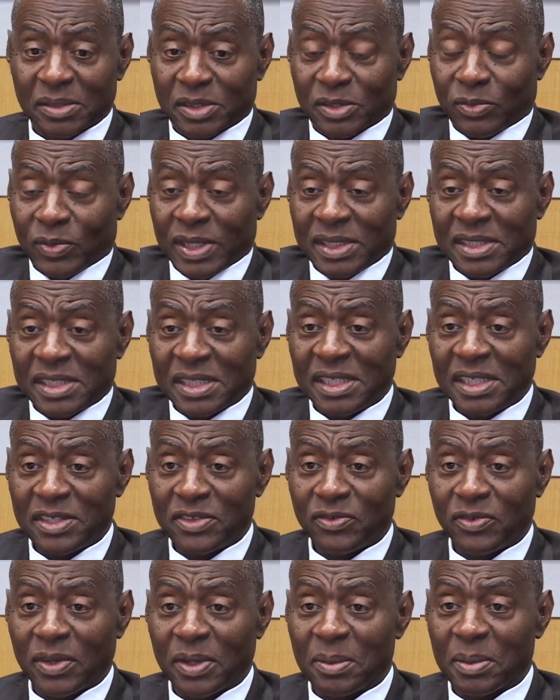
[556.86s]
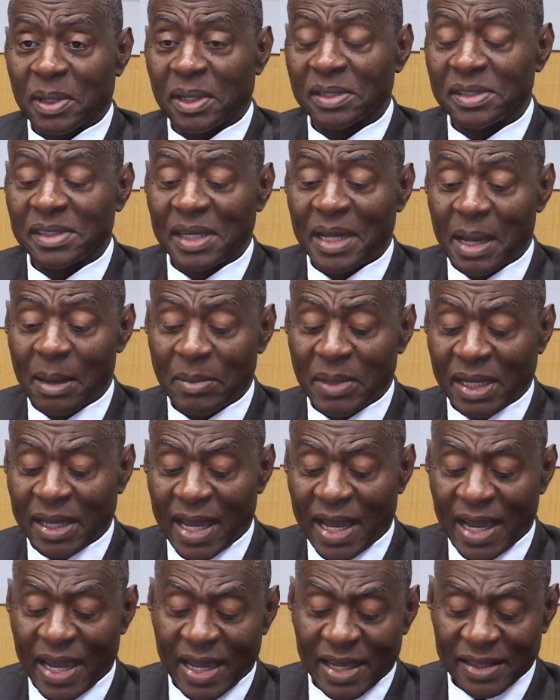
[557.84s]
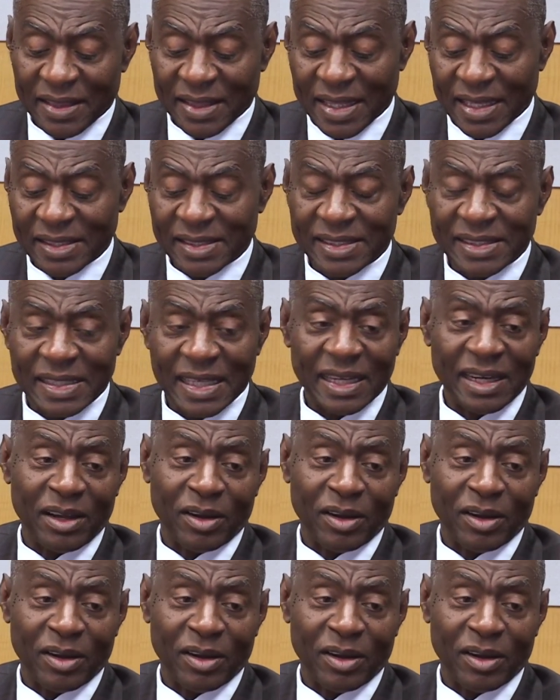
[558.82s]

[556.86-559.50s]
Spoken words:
rest is history. Because I'm the guy that set